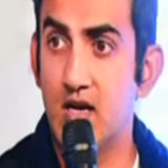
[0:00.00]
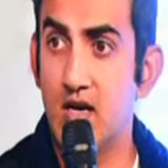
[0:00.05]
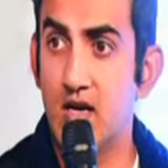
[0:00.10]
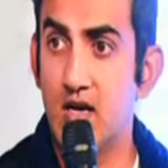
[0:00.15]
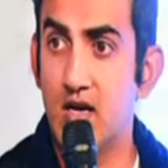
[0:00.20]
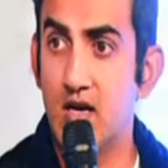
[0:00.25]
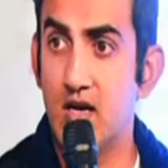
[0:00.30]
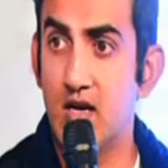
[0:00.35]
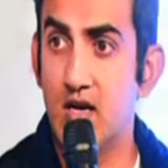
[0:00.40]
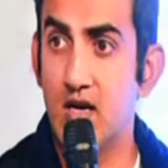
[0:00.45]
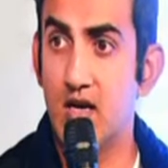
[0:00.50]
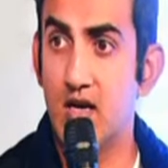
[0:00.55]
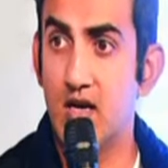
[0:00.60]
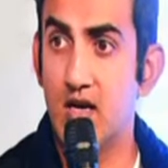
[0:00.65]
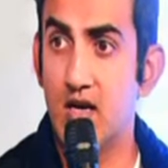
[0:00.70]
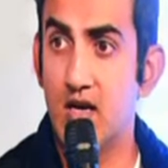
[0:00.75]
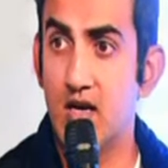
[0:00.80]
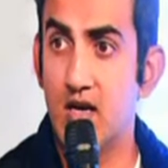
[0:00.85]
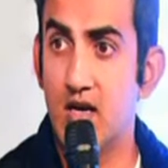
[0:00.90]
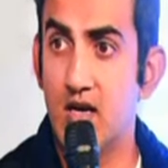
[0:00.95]

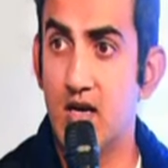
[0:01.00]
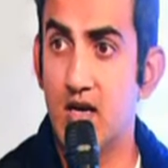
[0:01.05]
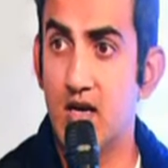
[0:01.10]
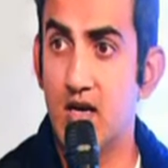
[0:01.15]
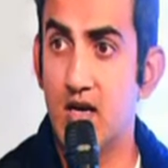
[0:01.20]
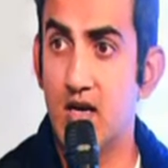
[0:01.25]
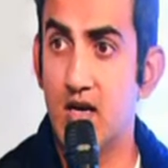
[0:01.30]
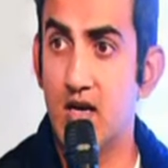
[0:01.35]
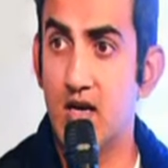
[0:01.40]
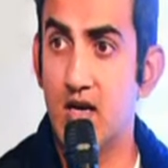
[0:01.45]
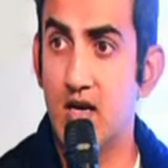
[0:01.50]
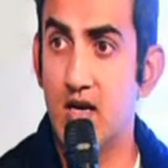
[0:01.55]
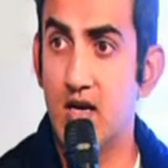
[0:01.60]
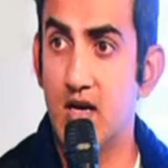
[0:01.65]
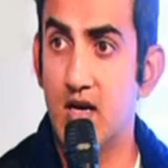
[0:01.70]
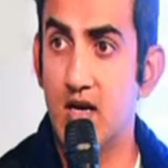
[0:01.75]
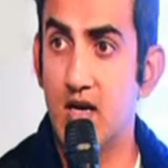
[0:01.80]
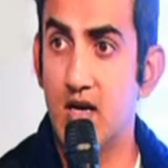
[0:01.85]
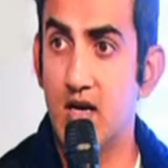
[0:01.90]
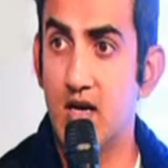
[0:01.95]

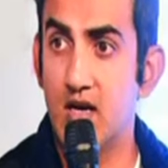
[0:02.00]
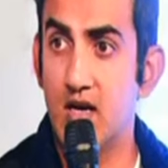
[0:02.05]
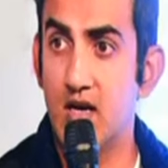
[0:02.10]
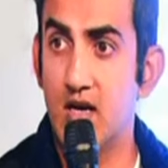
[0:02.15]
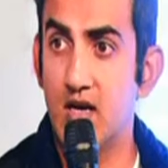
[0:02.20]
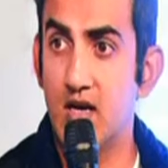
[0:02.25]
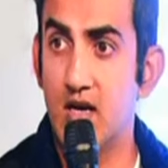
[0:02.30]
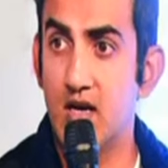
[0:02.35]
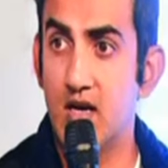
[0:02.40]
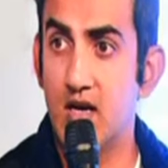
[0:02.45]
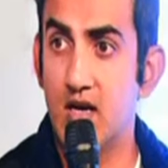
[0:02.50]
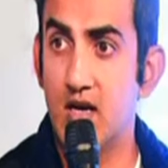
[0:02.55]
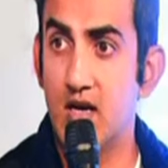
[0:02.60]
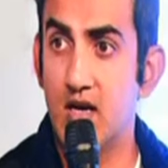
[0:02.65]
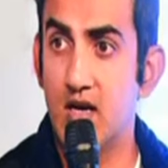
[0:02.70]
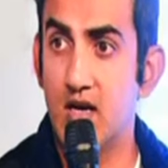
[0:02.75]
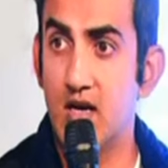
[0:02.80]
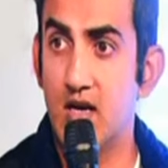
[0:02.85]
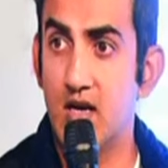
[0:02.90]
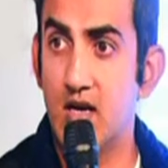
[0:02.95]

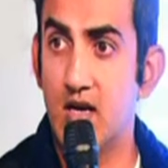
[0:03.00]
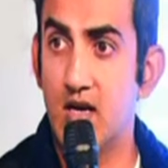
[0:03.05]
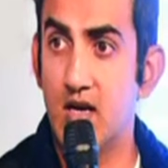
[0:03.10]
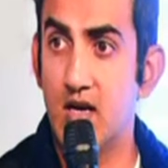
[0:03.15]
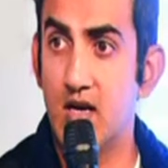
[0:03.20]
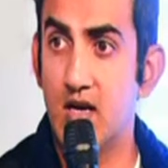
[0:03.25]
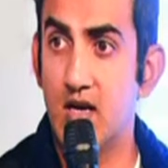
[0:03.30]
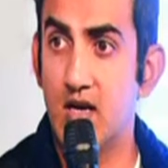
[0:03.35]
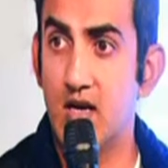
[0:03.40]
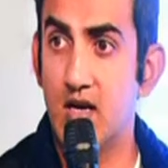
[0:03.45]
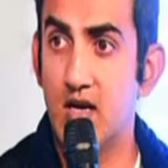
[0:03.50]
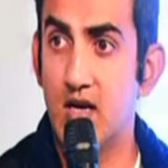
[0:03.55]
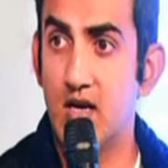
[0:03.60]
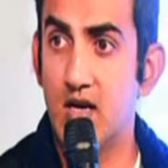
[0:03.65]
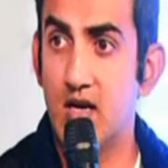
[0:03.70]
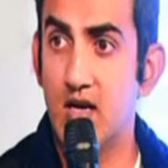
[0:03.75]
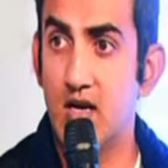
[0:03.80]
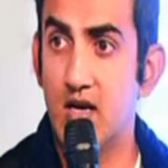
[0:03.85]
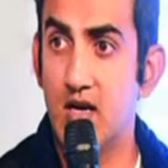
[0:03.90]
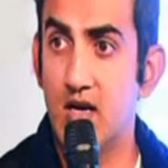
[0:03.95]

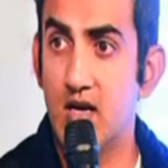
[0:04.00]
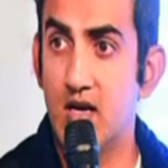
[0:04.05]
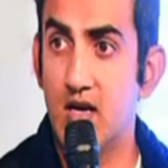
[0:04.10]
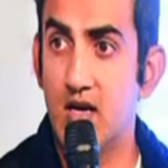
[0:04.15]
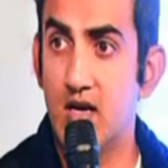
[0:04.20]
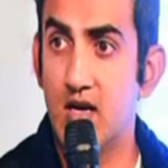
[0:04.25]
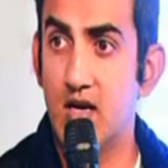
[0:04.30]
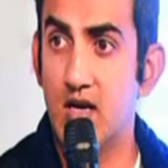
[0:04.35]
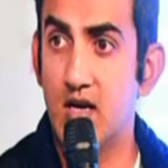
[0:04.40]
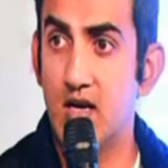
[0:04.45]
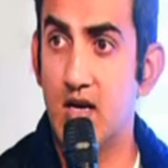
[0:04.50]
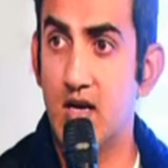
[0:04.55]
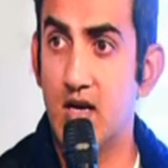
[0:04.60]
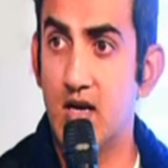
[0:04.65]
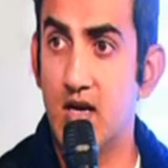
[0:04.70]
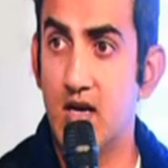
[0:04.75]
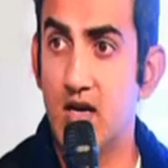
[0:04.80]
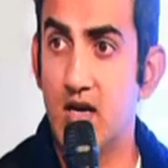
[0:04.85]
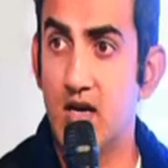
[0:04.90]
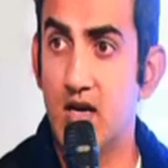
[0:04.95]

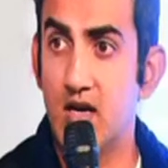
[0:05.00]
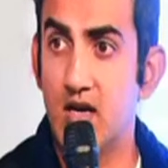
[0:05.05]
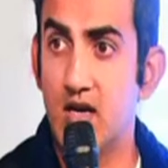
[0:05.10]
The person shown says nothing.